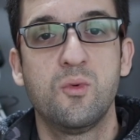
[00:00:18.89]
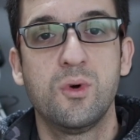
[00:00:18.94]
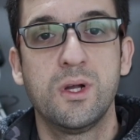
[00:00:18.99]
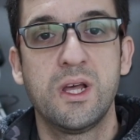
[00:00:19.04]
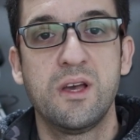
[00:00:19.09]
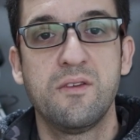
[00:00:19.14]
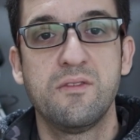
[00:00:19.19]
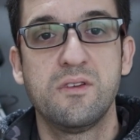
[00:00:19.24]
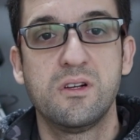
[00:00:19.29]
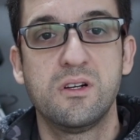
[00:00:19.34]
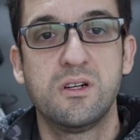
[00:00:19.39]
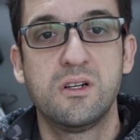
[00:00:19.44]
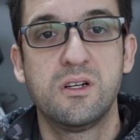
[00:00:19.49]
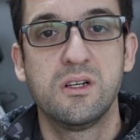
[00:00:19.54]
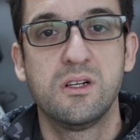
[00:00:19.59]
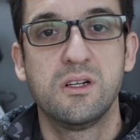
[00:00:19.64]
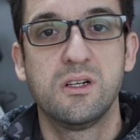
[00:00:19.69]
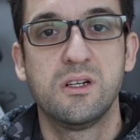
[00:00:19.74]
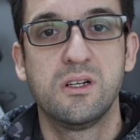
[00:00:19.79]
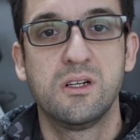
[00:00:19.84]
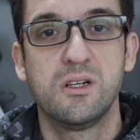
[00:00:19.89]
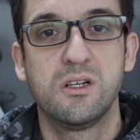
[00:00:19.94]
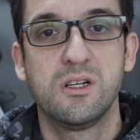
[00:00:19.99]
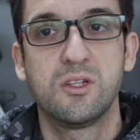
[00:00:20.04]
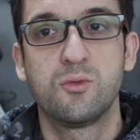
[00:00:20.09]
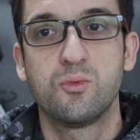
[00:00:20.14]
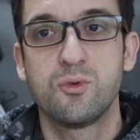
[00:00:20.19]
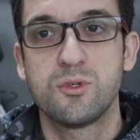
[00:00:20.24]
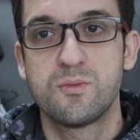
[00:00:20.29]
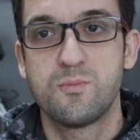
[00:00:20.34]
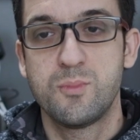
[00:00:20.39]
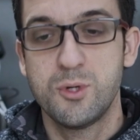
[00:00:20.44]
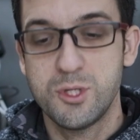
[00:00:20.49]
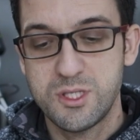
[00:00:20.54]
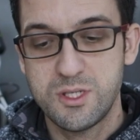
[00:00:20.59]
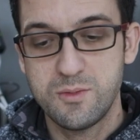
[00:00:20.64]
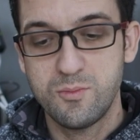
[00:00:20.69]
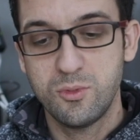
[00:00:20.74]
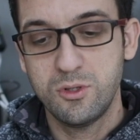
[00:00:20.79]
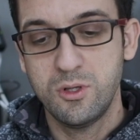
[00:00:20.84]
whenever it was
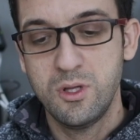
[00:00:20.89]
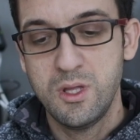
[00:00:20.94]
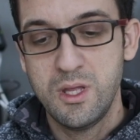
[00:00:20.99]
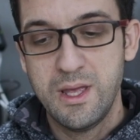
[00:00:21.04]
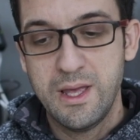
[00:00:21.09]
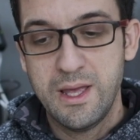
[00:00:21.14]
possible,